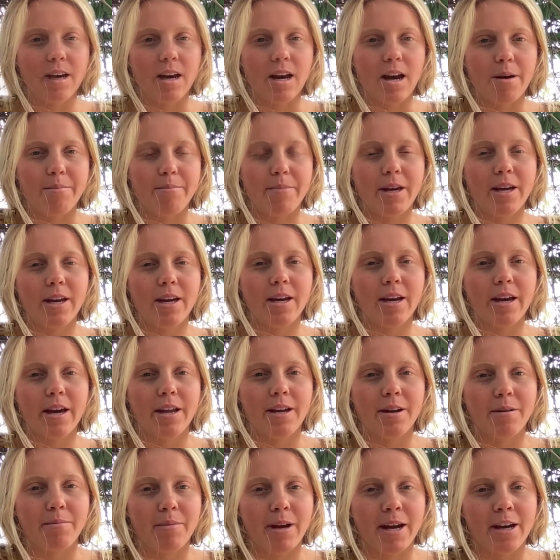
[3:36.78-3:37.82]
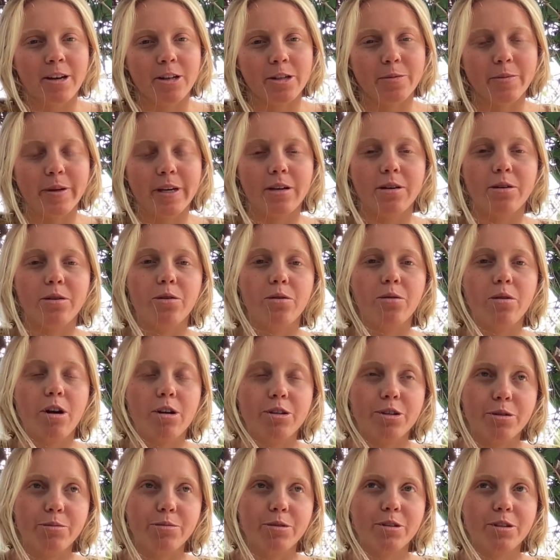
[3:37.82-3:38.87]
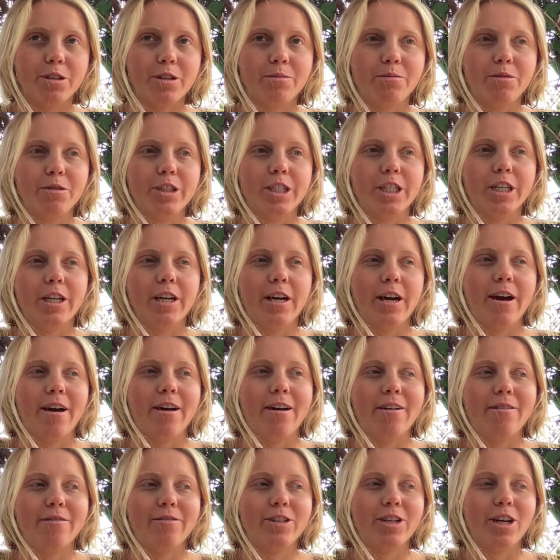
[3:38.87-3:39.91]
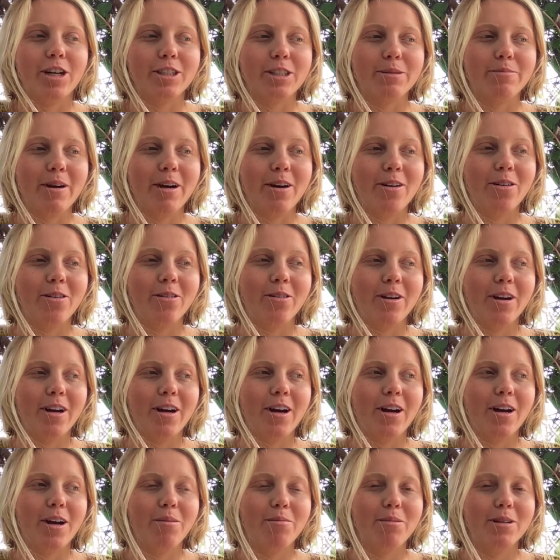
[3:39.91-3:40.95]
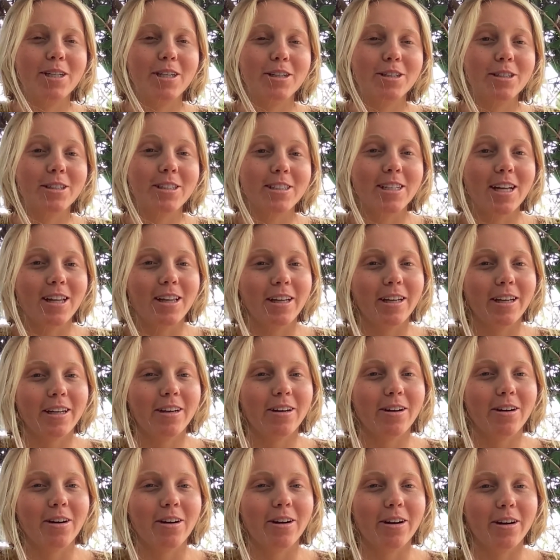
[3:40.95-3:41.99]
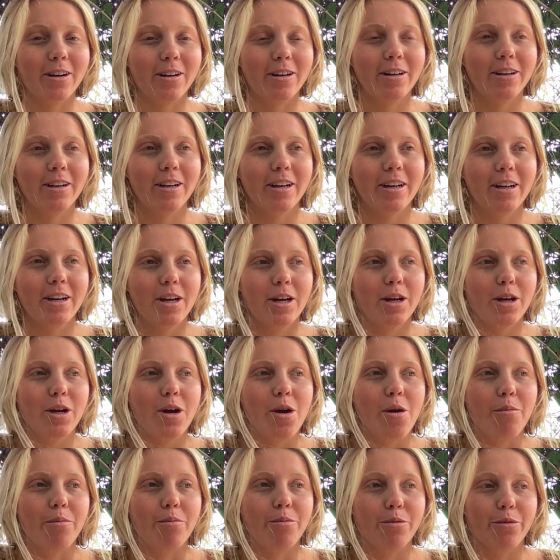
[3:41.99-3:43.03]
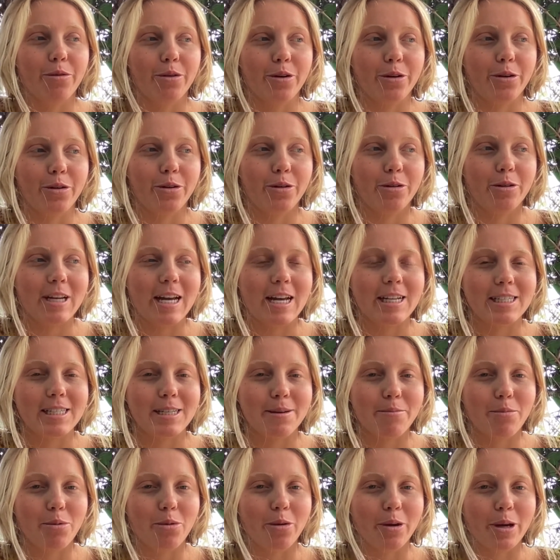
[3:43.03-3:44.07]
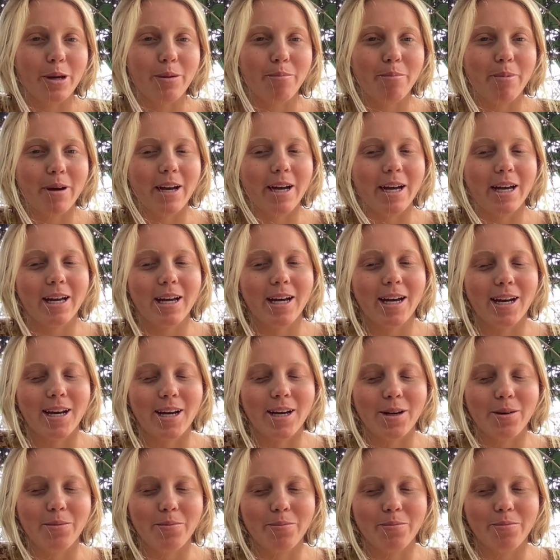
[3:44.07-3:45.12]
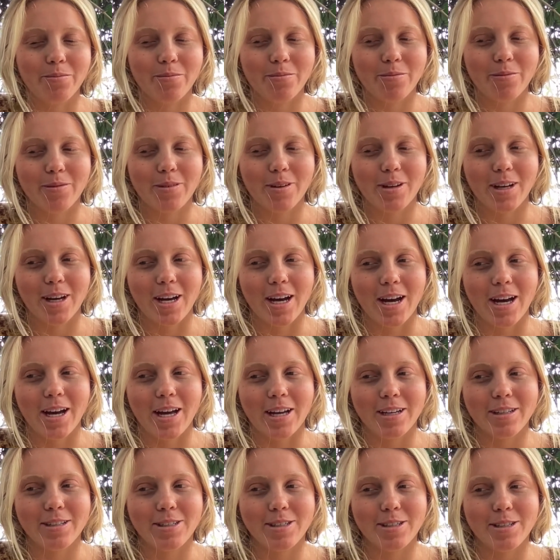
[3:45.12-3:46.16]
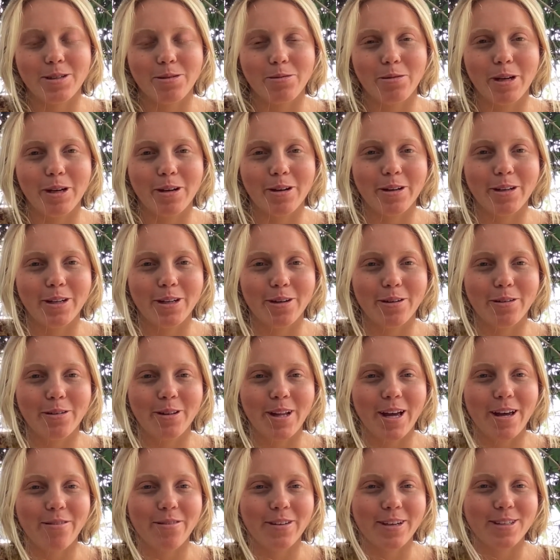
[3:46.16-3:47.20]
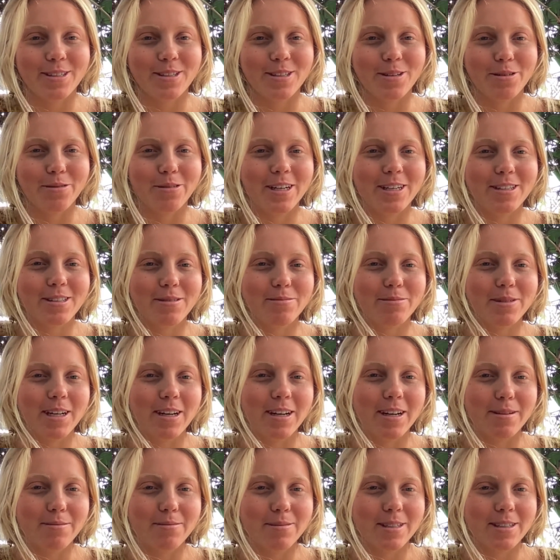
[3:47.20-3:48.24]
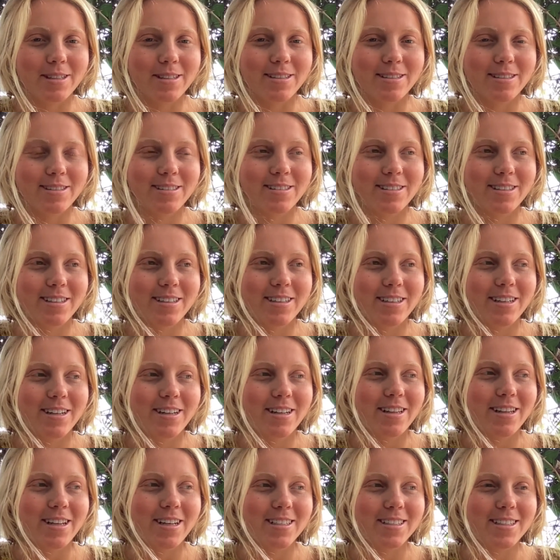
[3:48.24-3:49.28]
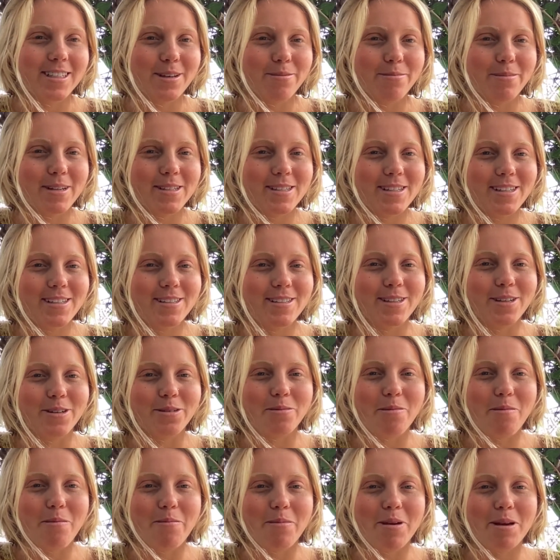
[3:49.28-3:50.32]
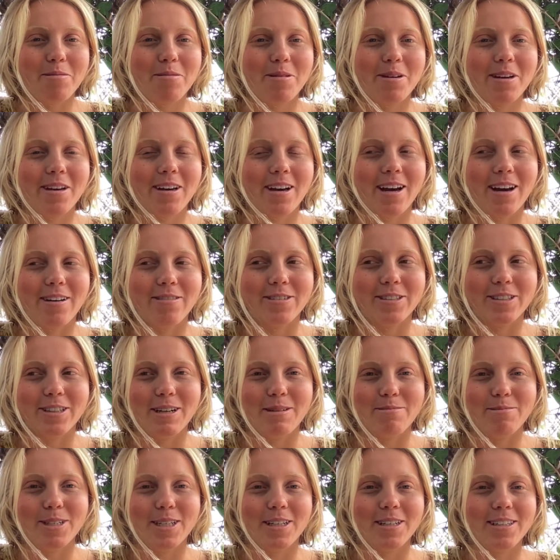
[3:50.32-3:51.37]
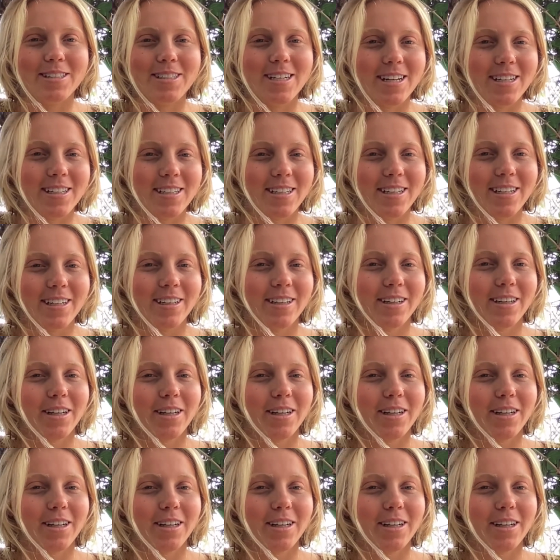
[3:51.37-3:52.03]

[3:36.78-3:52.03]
Me and my housemate, who also brews kombucha, have talked about potentially selling our brew at some point, but as we all know, life gets in the way sometimes and things get busy. So maybe after I'm done attending